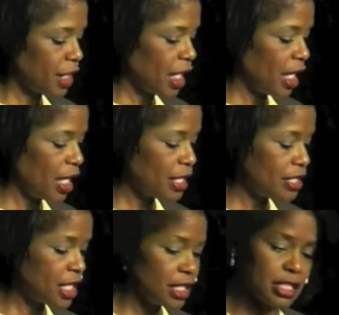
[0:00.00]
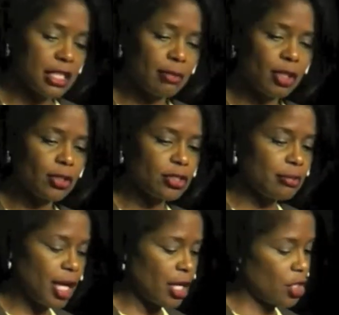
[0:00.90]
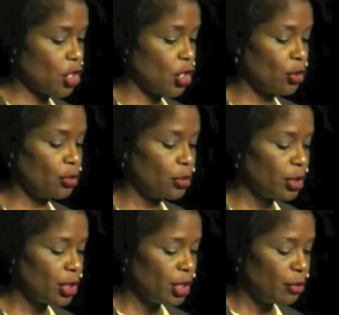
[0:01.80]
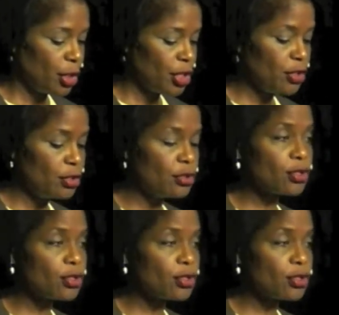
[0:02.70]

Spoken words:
it's similar to monotone, but you use a